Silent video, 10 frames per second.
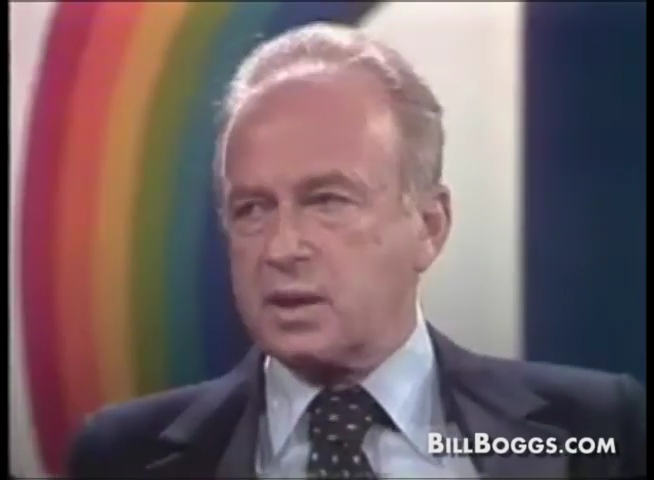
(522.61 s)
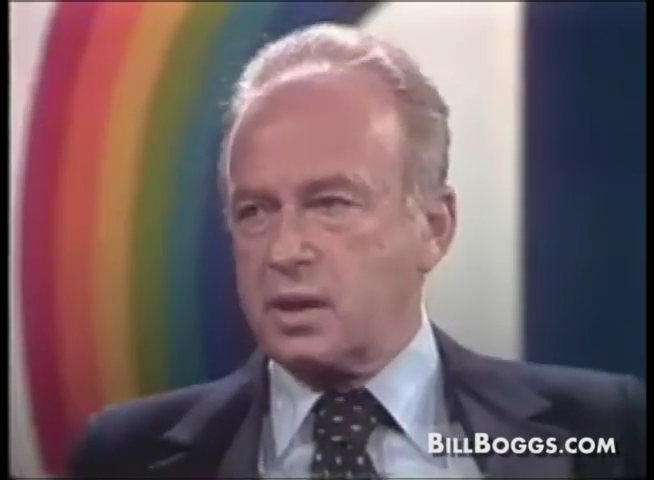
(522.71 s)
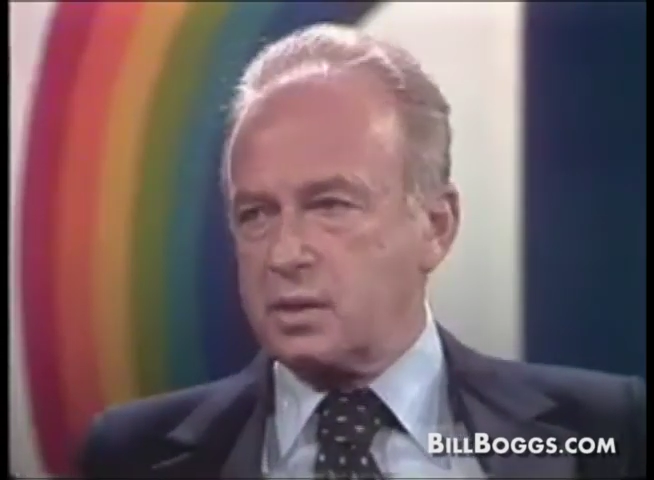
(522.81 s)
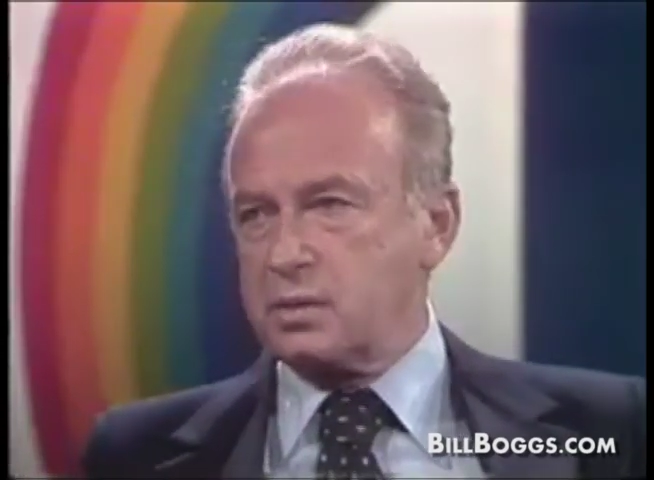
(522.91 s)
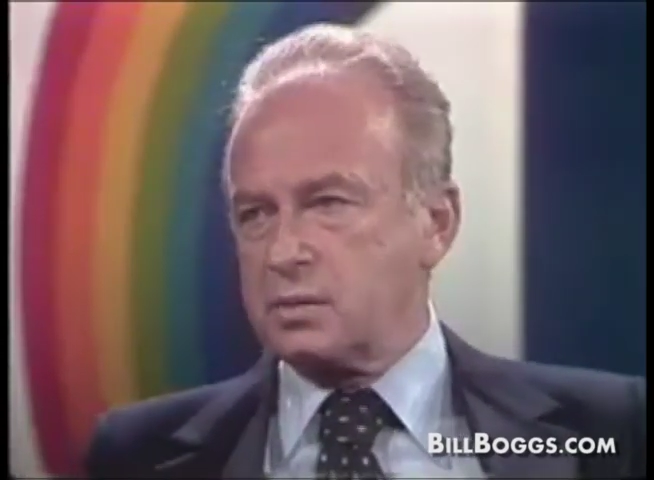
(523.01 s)

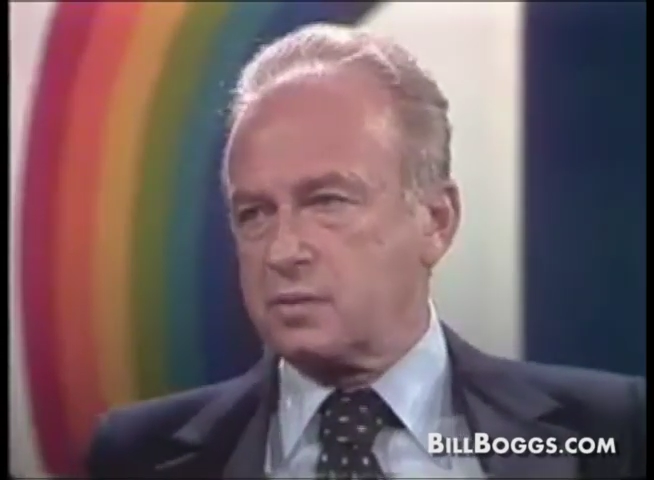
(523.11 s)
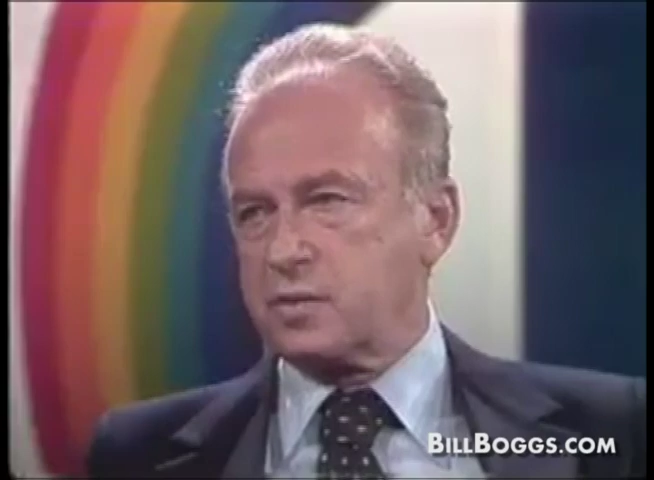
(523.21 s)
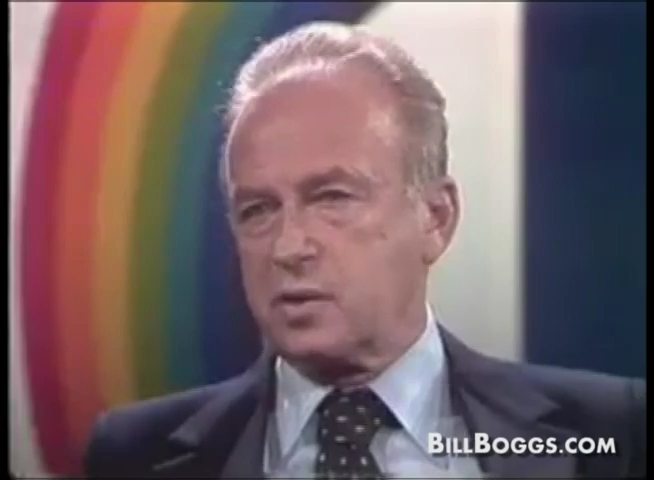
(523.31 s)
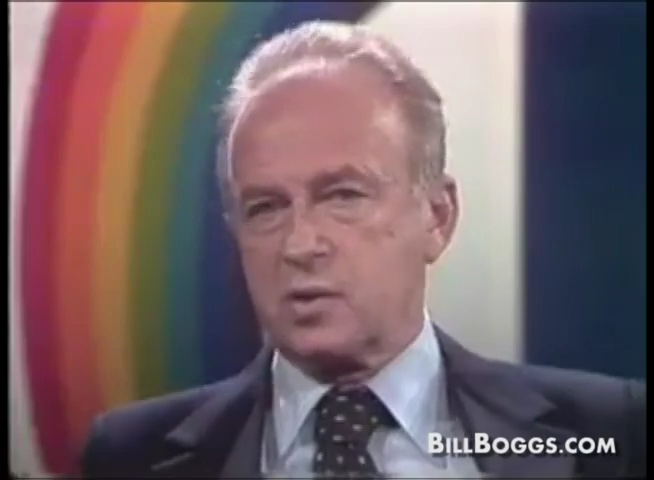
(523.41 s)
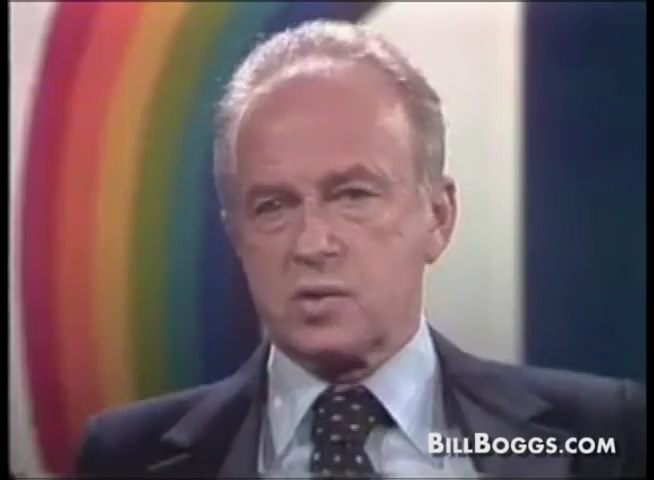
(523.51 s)
As a
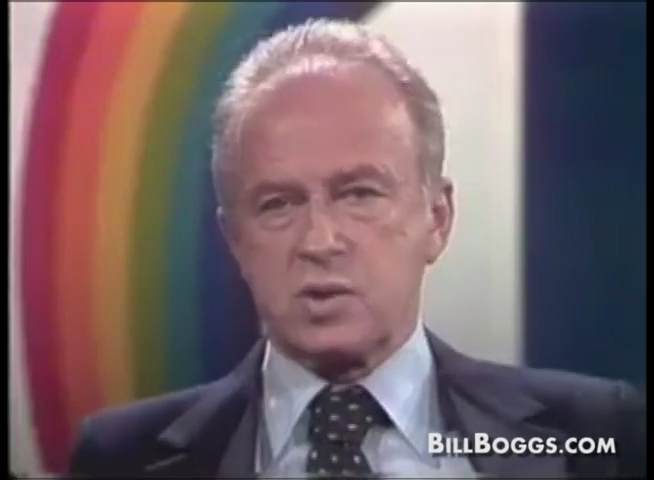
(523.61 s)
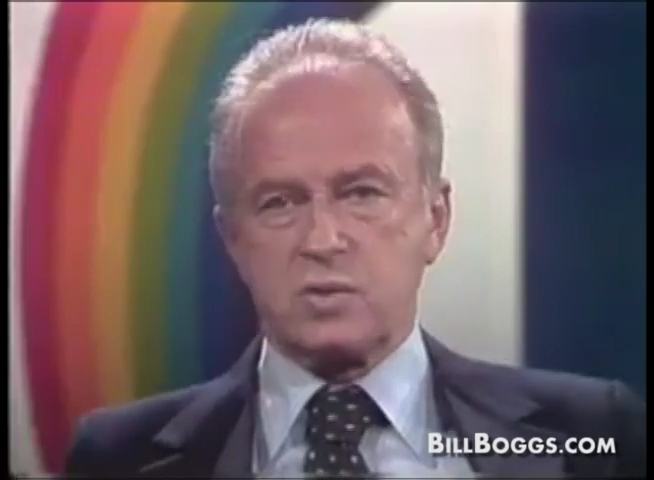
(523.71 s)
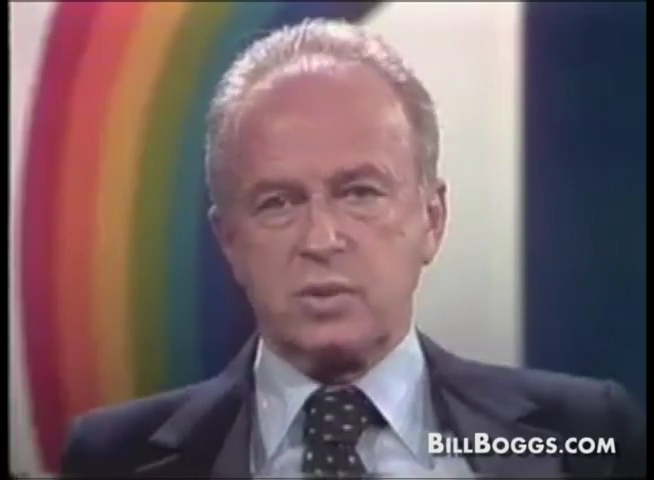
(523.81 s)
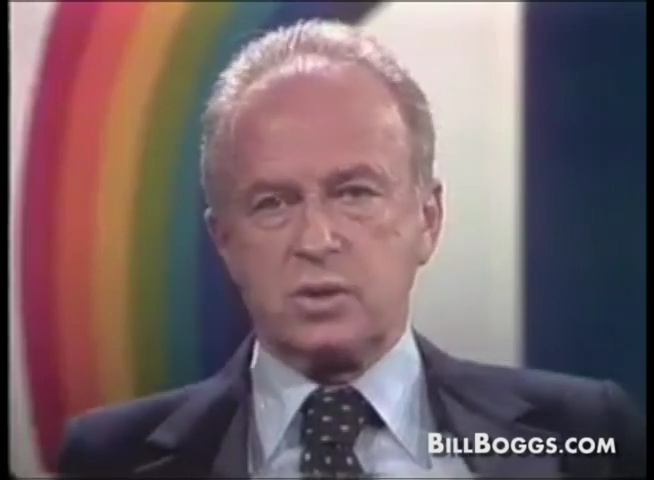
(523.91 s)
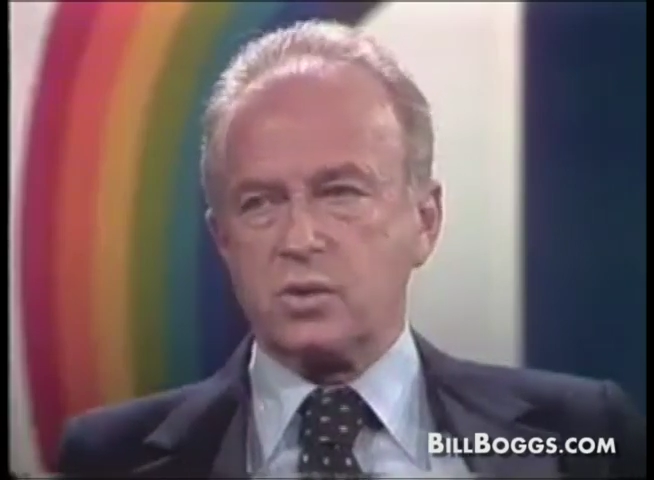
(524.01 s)
kid, of
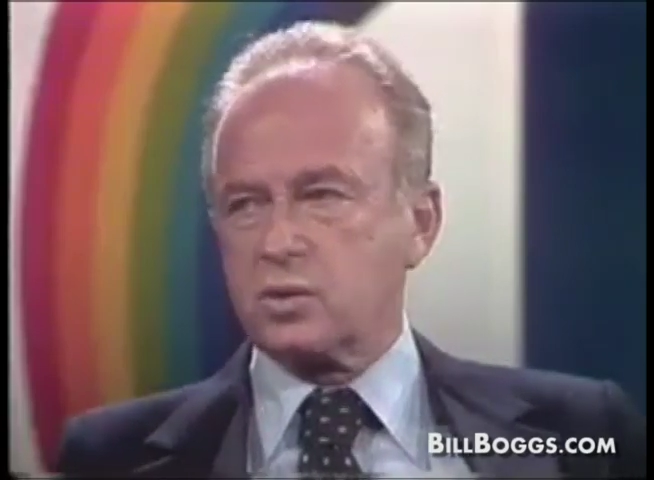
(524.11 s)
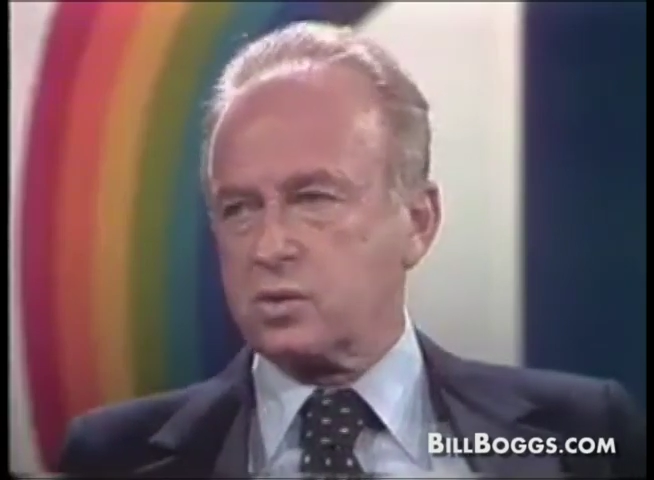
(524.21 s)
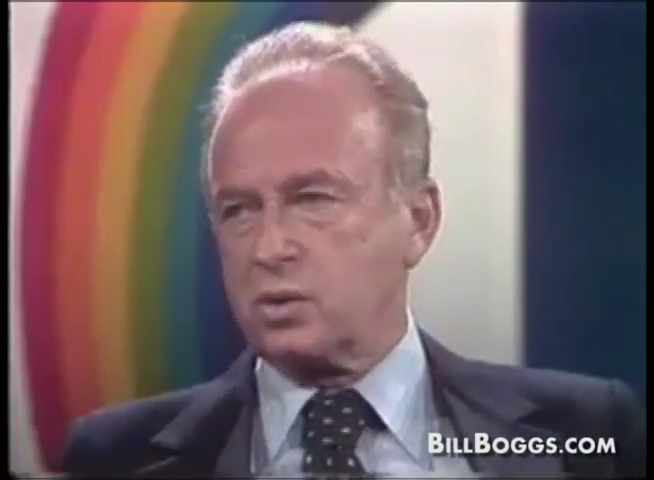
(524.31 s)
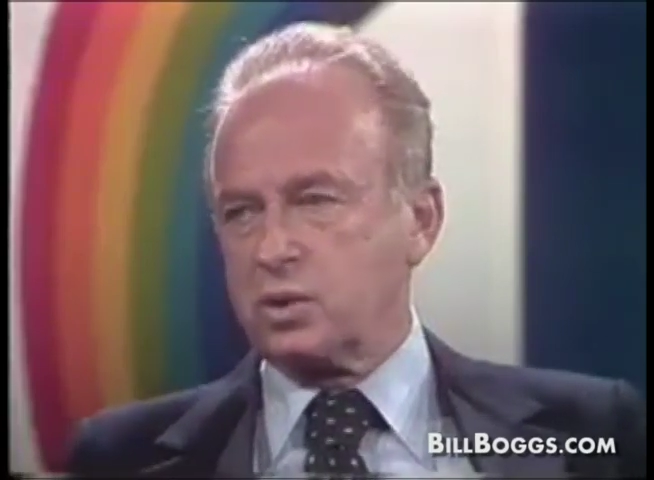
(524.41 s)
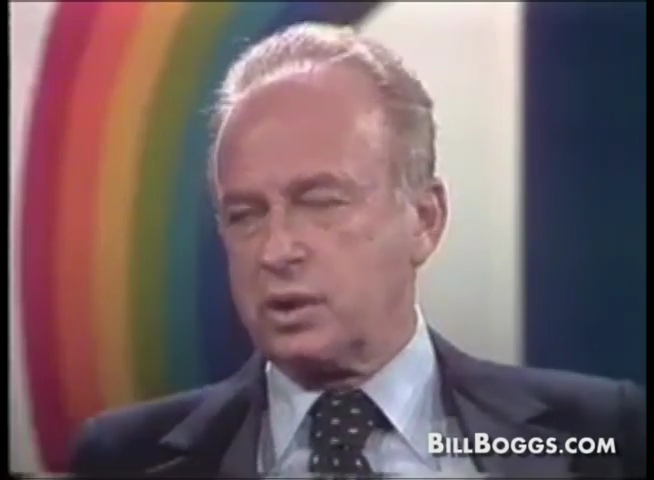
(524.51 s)
course,
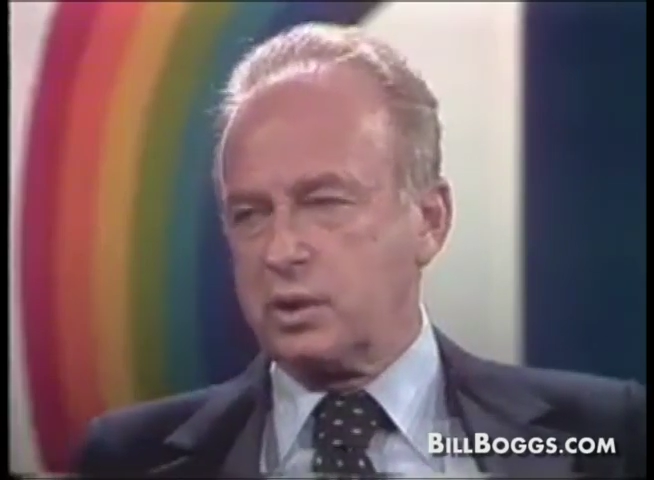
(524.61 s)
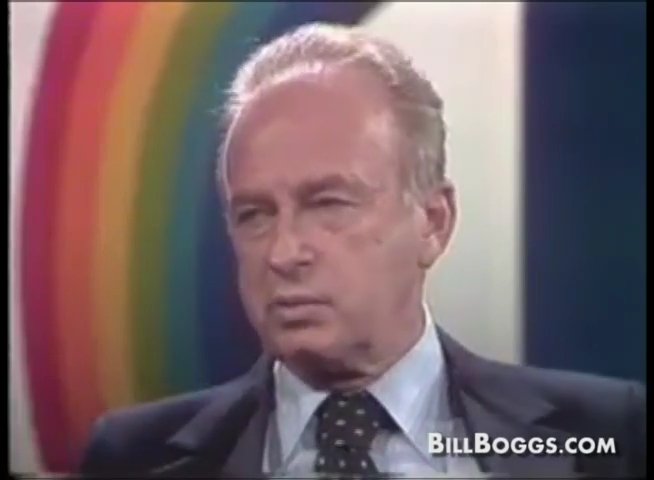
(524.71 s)
we talked